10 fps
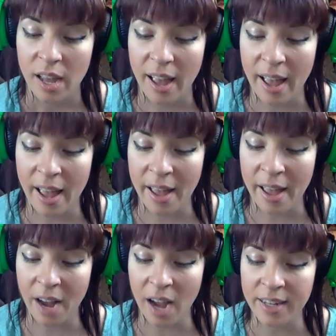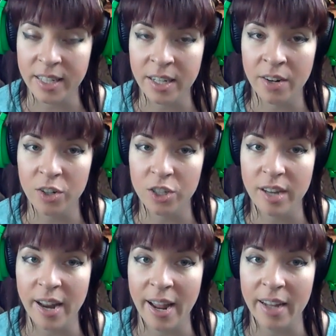And I didn't
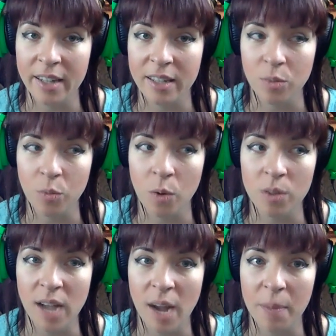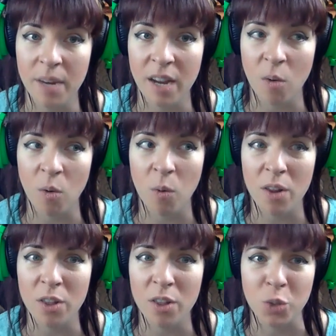understand what was happening or
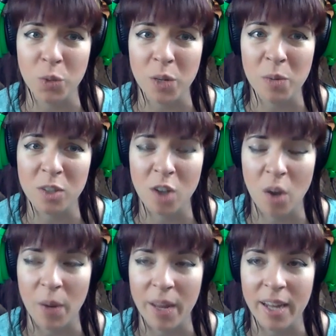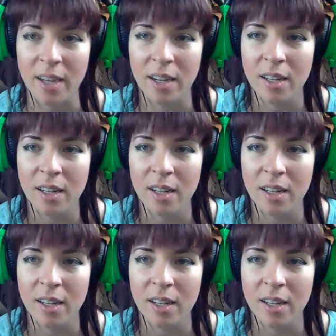where the tree was going.